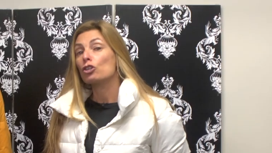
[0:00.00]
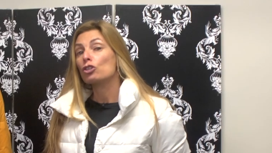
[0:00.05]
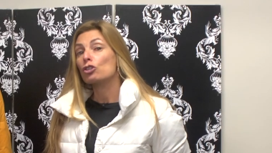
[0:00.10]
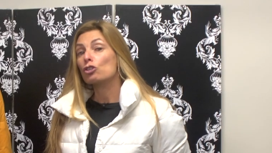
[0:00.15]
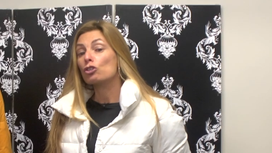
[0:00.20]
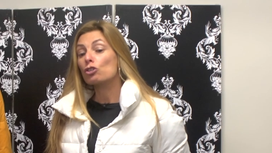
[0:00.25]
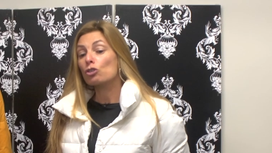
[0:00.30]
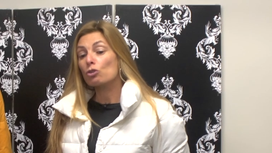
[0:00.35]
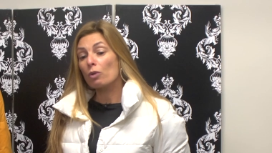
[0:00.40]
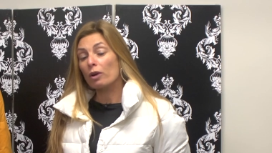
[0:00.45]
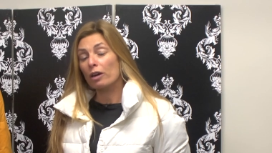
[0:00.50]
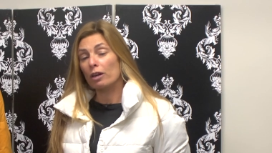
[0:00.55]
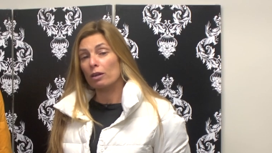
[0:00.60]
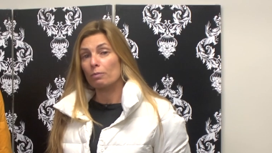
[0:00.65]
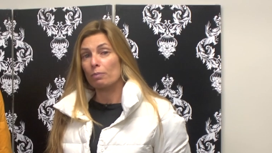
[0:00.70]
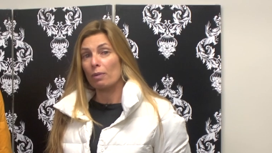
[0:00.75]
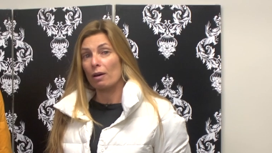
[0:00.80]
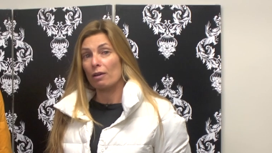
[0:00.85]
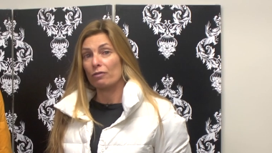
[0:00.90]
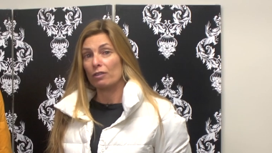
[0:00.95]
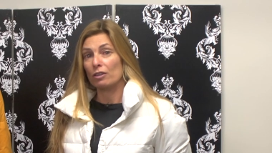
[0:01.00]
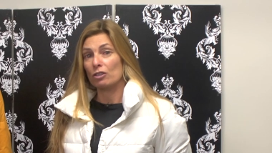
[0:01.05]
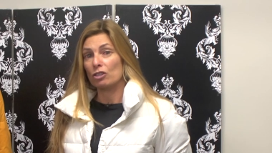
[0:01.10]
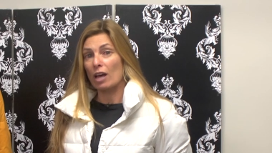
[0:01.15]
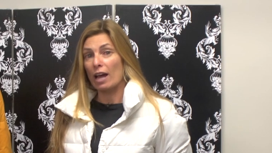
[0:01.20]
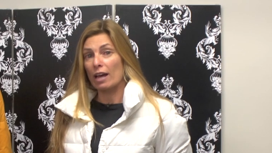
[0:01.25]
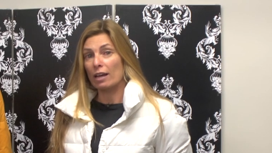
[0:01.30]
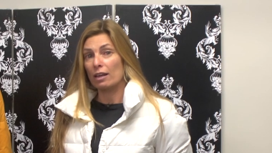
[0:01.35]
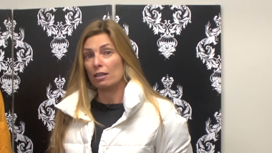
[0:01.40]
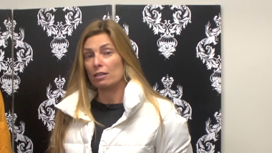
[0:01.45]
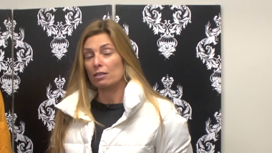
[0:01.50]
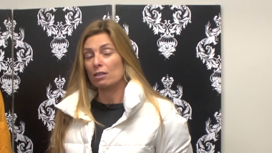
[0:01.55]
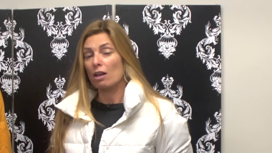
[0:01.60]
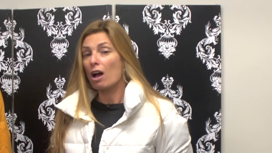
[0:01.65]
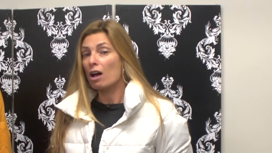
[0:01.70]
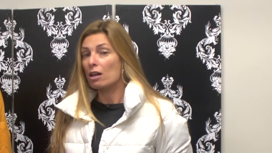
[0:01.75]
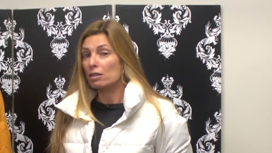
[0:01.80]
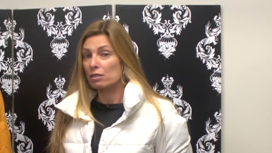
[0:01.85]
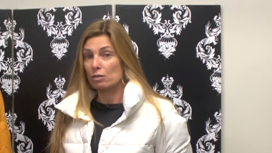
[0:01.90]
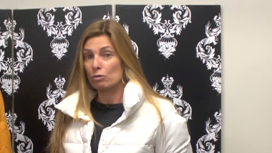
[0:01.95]
Short puffy jackets,
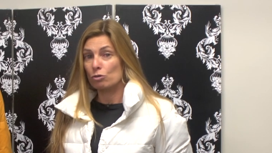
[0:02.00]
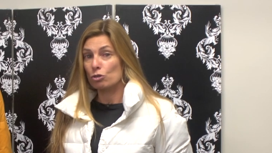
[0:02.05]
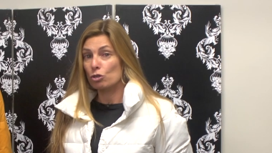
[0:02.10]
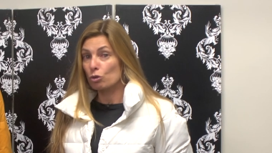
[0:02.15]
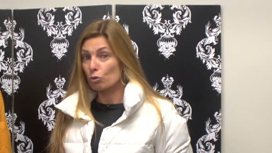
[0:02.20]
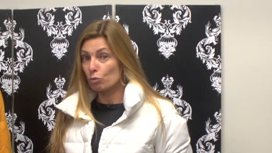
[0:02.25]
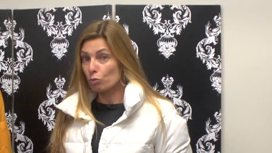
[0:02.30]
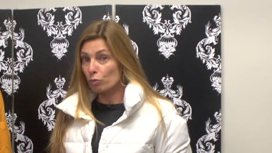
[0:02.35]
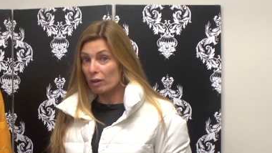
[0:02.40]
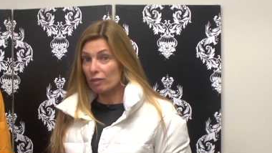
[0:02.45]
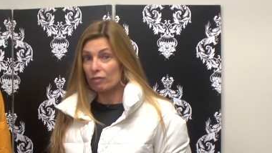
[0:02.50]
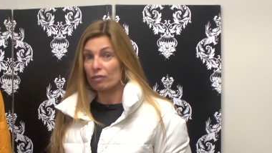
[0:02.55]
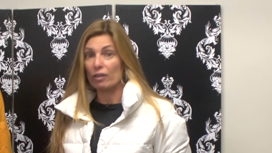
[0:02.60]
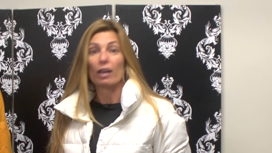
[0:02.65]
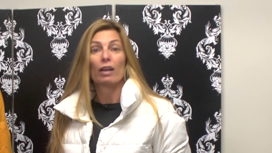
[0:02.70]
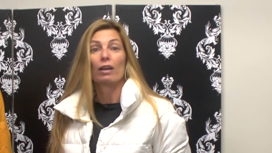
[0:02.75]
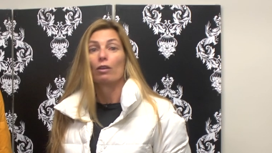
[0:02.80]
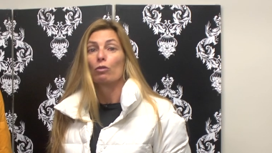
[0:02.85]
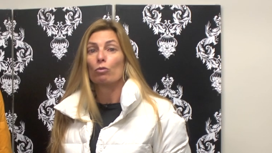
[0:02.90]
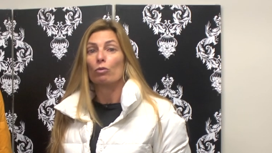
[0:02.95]
also terrific.